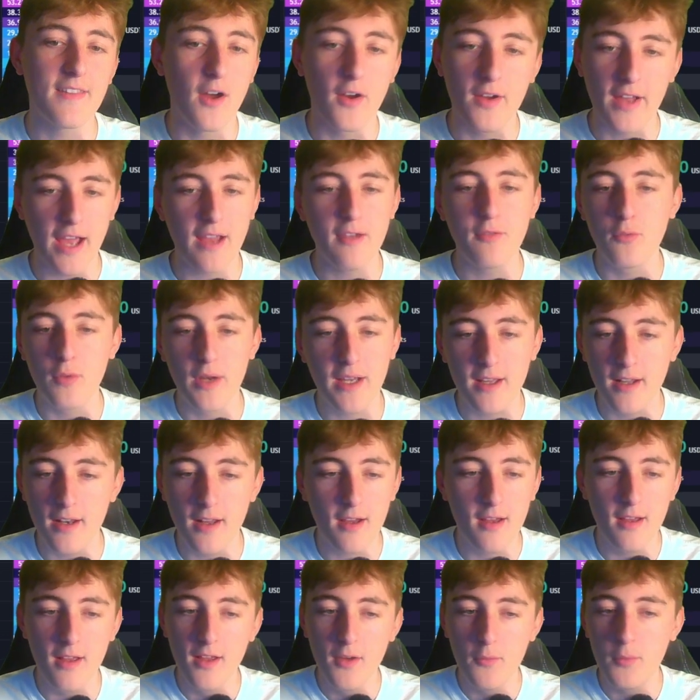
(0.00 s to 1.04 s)
okay, we're
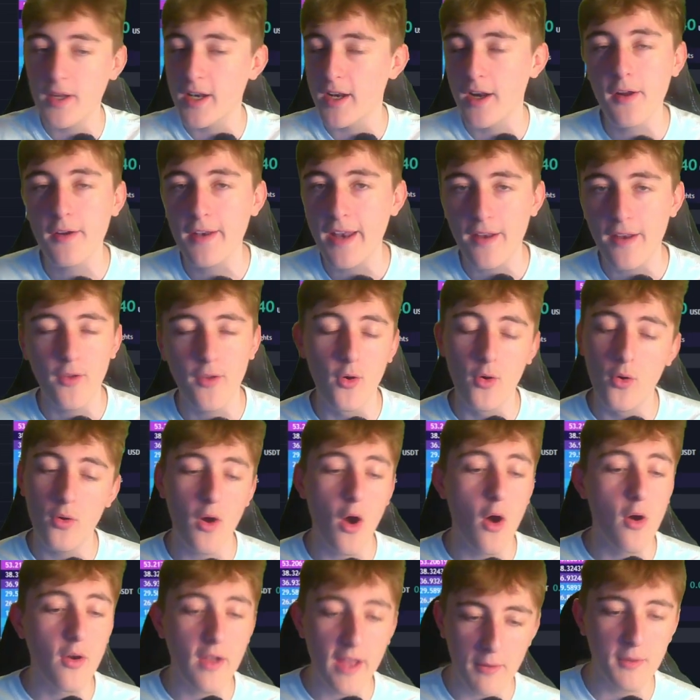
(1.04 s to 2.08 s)
gonna go down, or
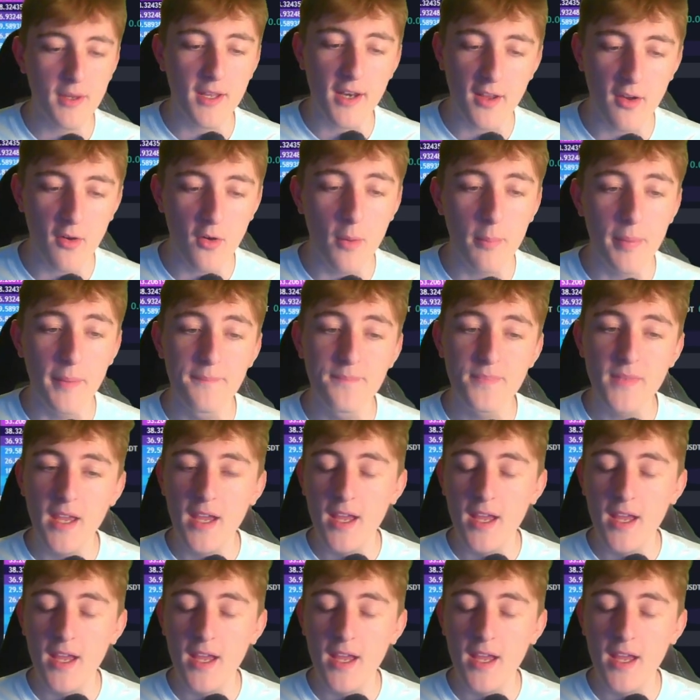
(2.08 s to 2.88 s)
okay, we're gonna go up.